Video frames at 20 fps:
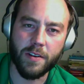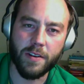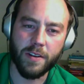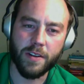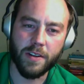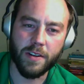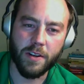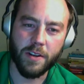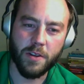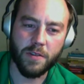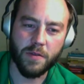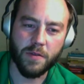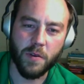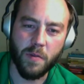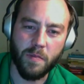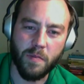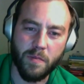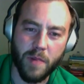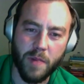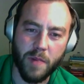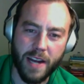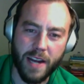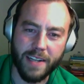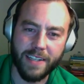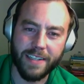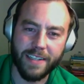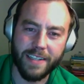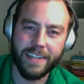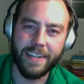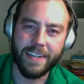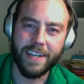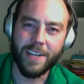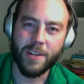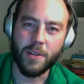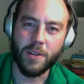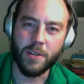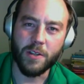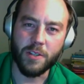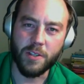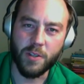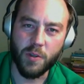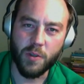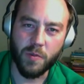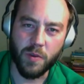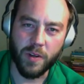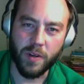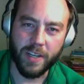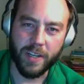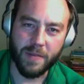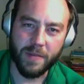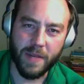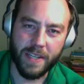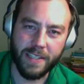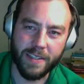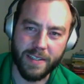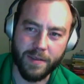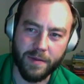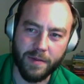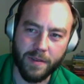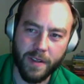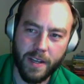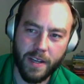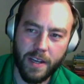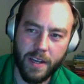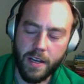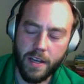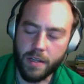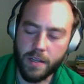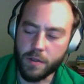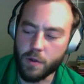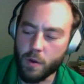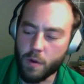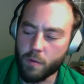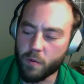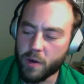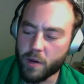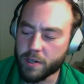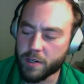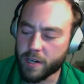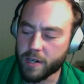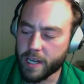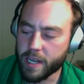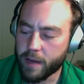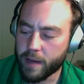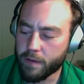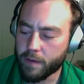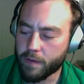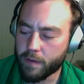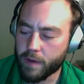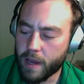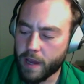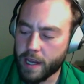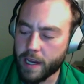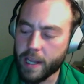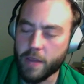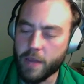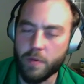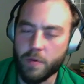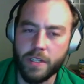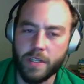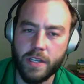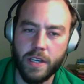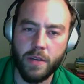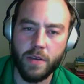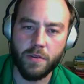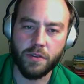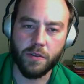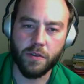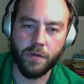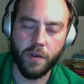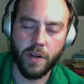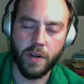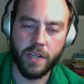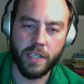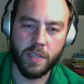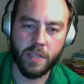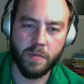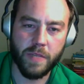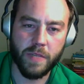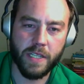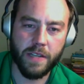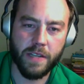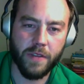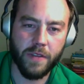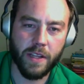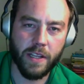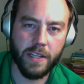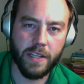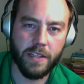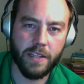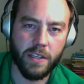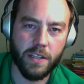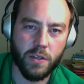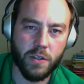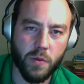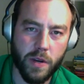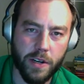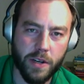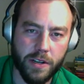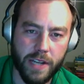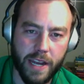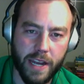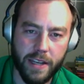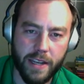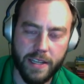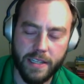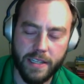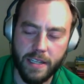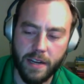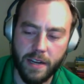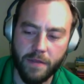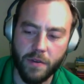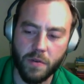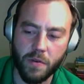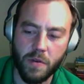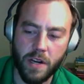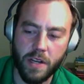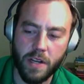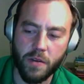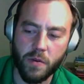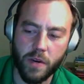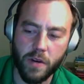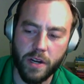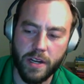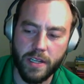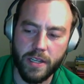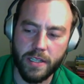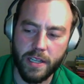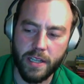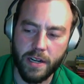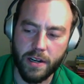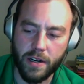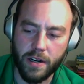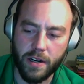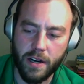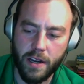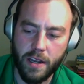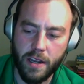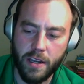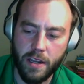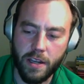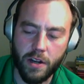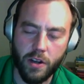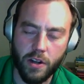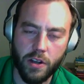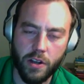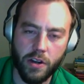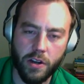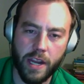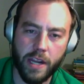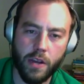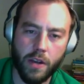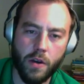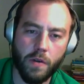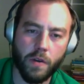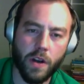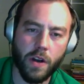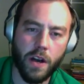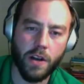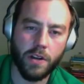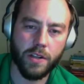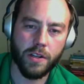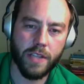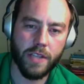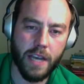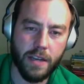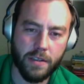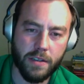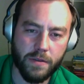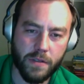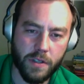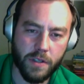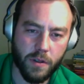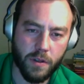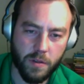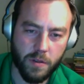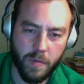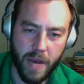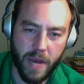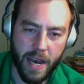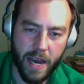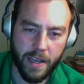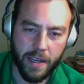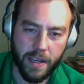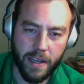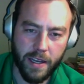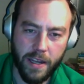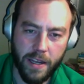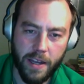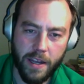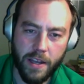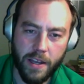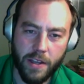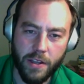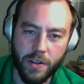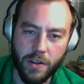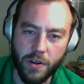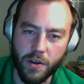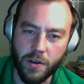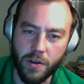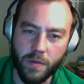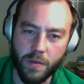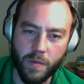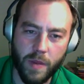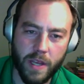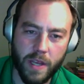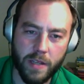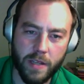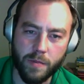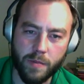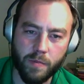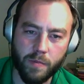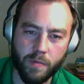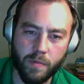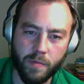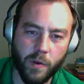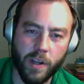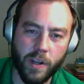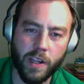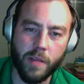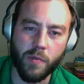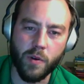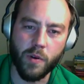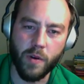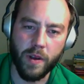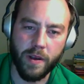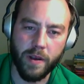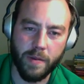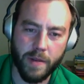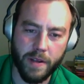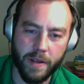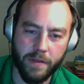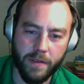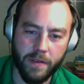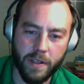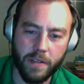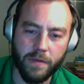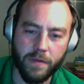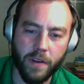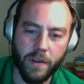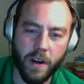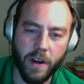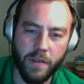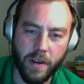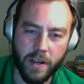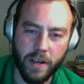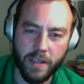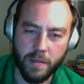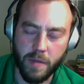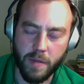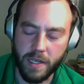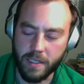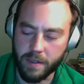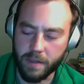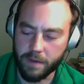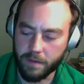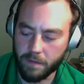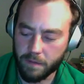useful, but they're super expensive. So I'm wondering if, and he was referring to specifically to the Twitter data. He said if you're running queries that are, you're getting over 100,000 results back, it's really prohibitive. It's very, very expensive.